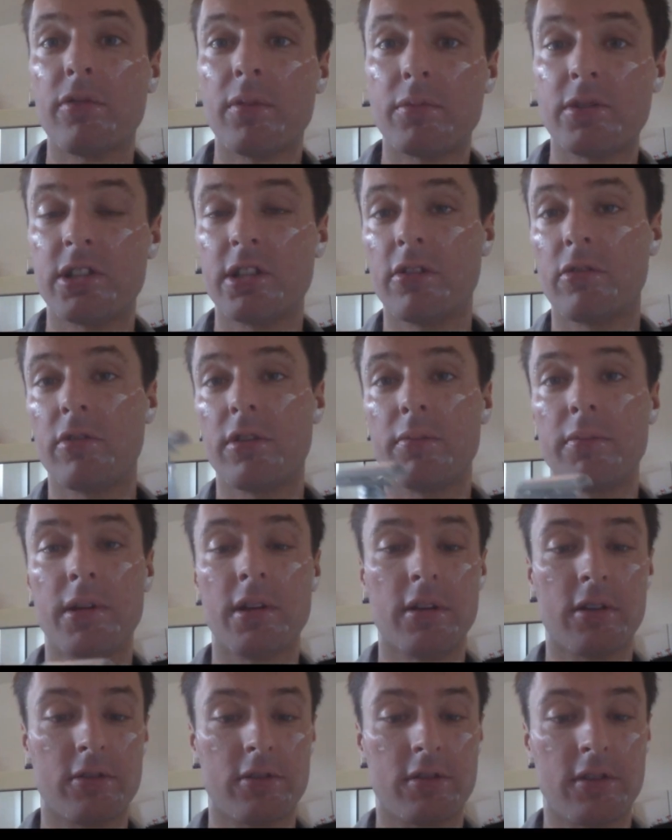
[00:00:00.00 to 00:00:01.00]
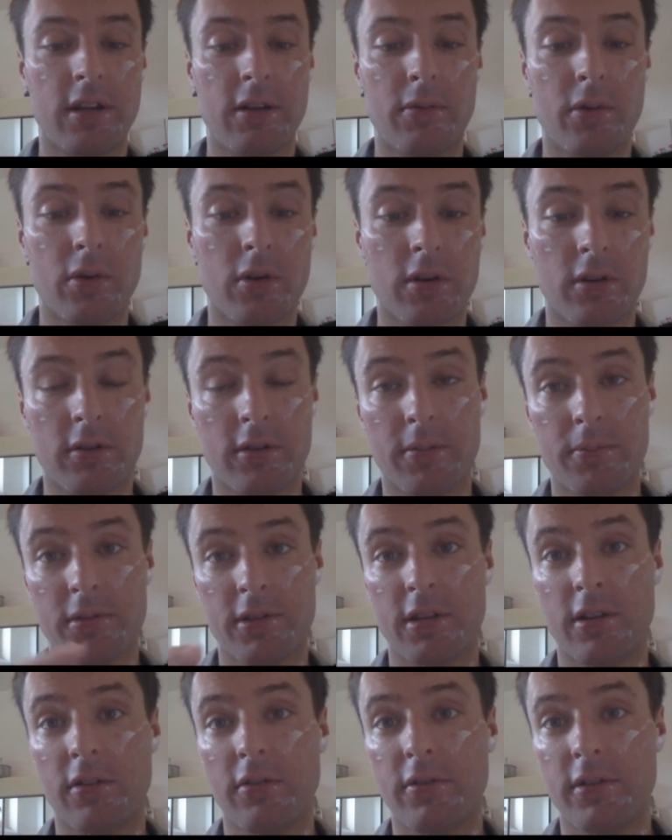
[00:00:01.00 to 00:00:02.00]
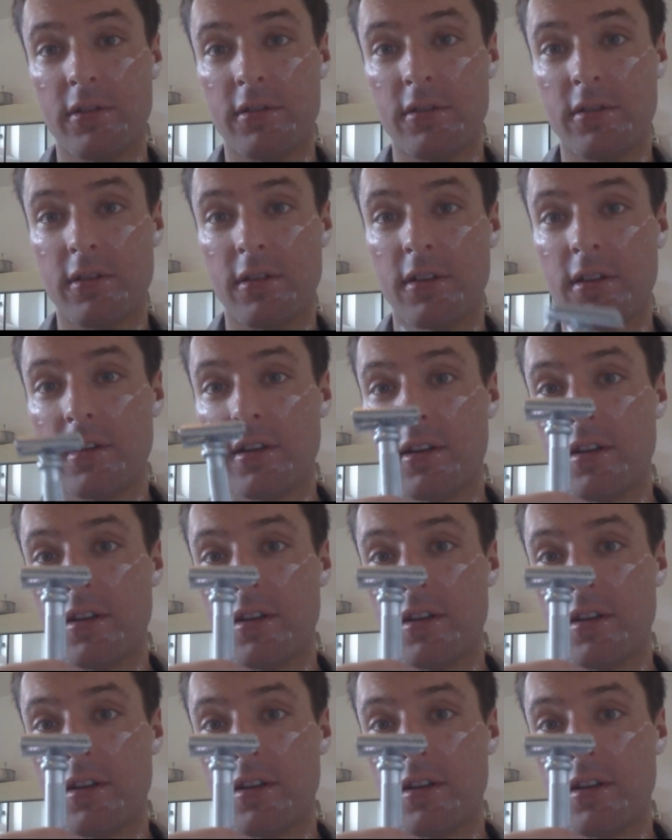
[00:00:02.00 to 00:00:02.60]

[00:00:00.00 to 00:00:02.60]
from children because they will cut themselves. It's a,